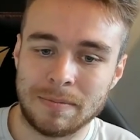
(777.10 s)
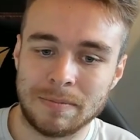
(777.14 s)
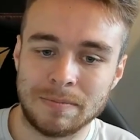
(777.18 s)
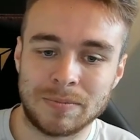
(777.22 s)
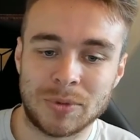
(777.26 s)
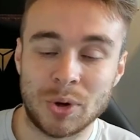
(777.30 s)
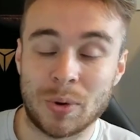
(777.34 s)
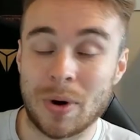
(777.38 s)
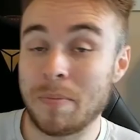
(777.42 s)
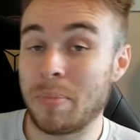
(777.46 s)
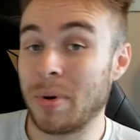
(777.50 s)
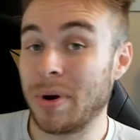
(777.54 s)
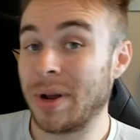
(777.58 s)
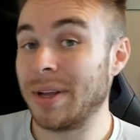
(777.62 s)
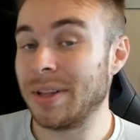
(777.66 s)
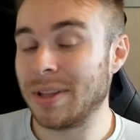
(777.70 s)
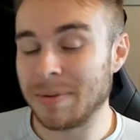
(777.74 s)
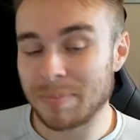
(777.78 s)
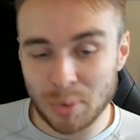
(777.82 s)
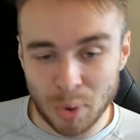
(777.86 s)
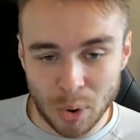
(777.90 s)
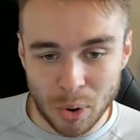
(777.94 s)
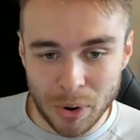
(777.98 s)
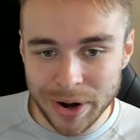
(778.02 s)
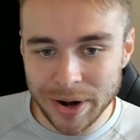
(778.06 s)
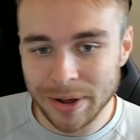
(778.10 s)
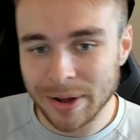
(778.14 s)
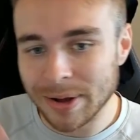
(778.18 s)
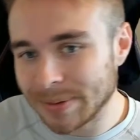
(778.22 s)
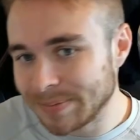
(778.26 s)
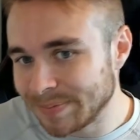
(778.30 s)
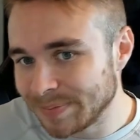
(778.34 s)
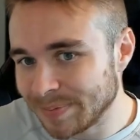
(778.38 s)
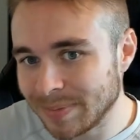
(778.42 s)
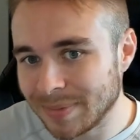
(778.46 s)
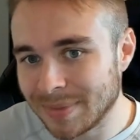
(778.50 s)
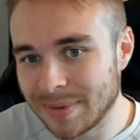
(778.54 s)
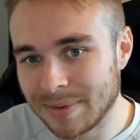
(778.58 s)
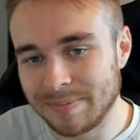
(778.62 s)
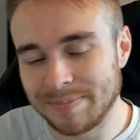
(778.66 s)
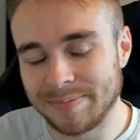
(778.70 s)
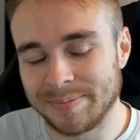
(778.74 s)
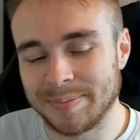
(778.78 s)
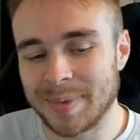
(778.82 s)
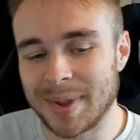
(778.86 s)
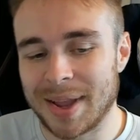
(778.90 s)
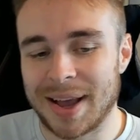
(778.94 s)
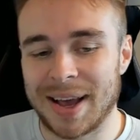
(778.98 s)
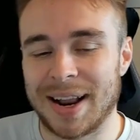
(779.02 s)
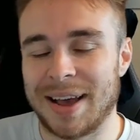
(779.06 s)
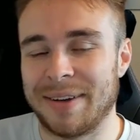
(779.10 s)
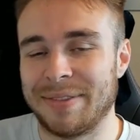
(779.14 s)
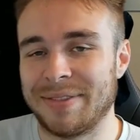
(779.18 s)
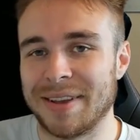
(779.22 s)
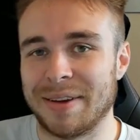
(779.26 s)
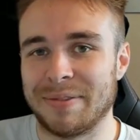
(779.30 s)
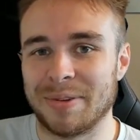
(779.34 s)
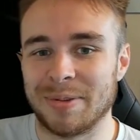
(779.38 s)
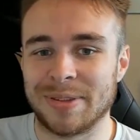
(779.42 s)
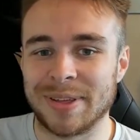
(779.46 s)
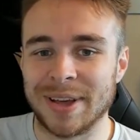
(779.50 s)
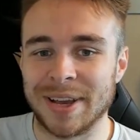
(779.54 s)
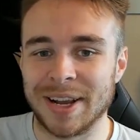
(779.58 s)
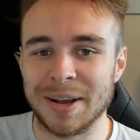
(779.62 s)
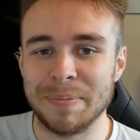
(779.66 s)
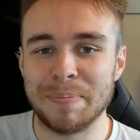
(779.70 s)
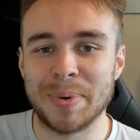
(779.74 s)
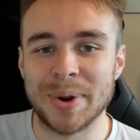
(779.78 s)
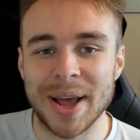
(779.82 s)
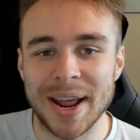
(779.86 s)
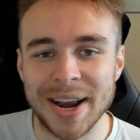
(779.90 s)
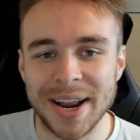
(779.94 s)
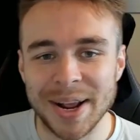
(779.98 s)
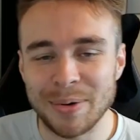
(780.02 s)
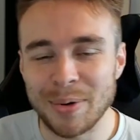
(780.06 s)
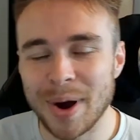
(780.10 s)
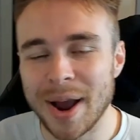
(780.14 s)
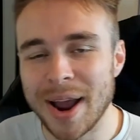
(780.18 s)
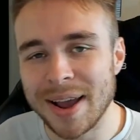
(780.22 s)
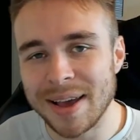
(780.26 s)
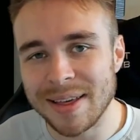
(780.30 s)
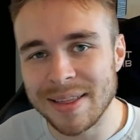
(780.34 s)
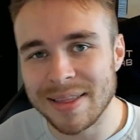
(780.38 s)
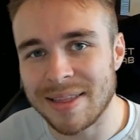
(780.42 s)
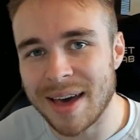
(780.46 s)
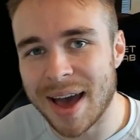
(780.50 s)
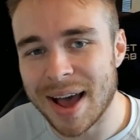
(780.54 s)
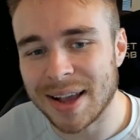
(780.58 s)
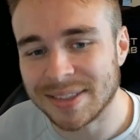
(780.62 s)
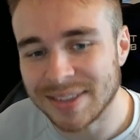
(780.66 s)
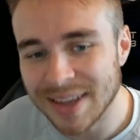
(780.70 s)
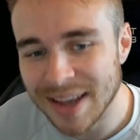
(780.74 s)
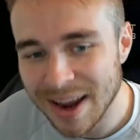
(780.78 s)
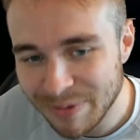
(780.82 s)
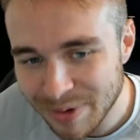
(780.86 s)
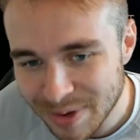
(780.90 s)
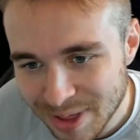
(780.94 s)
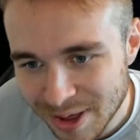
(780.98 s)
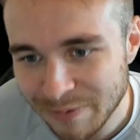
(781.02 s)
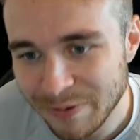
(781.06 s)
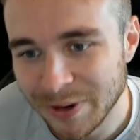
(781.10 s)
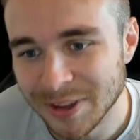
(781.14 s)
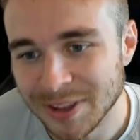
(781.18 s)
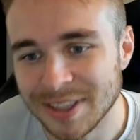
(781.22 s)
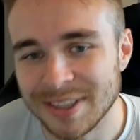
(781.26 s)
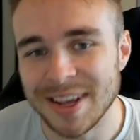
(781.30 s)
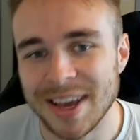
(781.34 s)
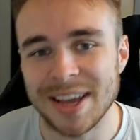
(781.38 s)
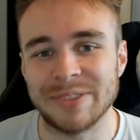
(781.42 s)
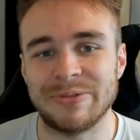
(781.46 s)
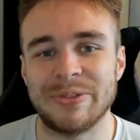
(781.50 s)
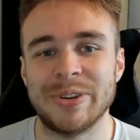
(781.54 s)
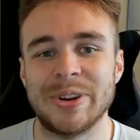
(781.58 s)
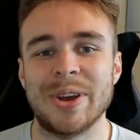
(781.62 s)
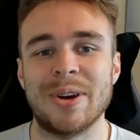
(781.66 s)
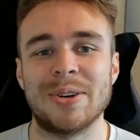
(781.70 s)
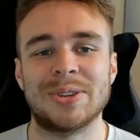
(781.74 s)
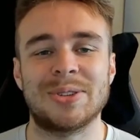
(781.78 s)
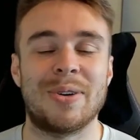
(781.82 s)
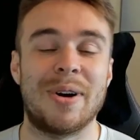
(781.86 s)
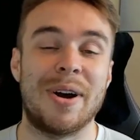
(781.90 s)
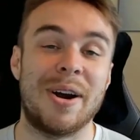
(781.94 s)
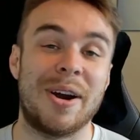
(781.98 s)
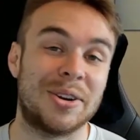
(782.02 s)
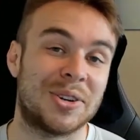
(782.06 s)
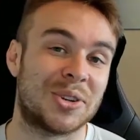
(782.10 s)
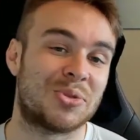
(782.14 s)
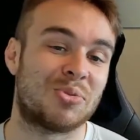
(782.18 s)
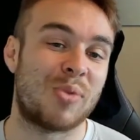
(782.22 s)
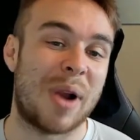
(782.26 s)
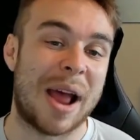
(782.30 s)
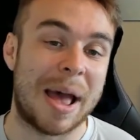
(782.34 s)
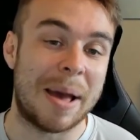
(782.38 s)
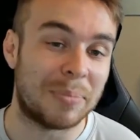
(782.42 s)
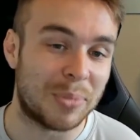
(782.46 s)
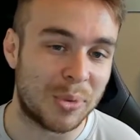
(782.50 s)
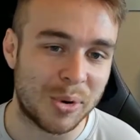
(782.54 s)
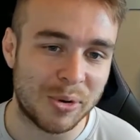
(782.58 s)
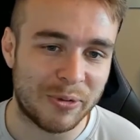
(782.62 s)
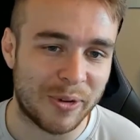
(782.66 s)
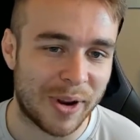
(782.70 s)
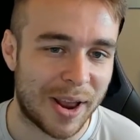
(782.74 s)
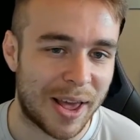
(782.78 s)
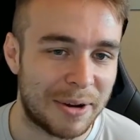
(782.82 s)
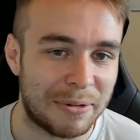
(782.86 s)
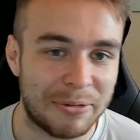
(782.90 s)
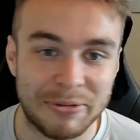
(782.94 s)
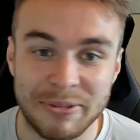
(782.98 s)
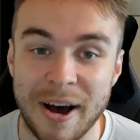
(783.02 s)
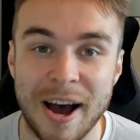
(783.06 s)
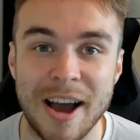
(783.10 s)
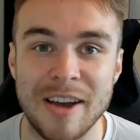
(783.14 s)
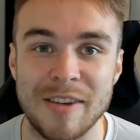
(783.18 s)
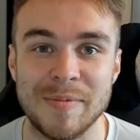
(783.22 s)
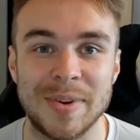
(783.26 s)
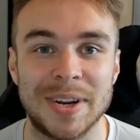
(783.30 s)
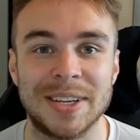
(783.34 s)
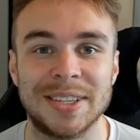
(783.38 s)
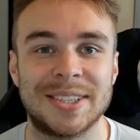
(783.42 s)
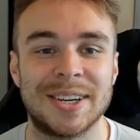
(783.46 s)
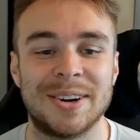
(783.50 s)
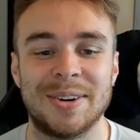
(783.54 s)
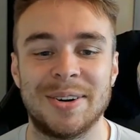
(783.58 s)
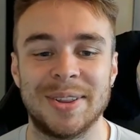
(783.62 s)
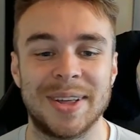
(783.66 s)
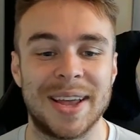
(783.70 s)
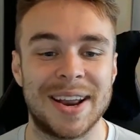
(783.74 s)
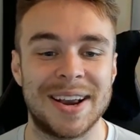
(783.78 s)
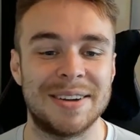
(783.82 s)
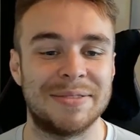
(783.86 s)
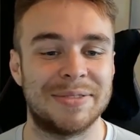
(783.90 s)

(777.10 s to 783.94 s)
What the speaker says: Do I bring in De Bruyne? I'll have to have a think. But anyway, that's everything for today's video. Sorry I just rambled for like 5 minutes there at the end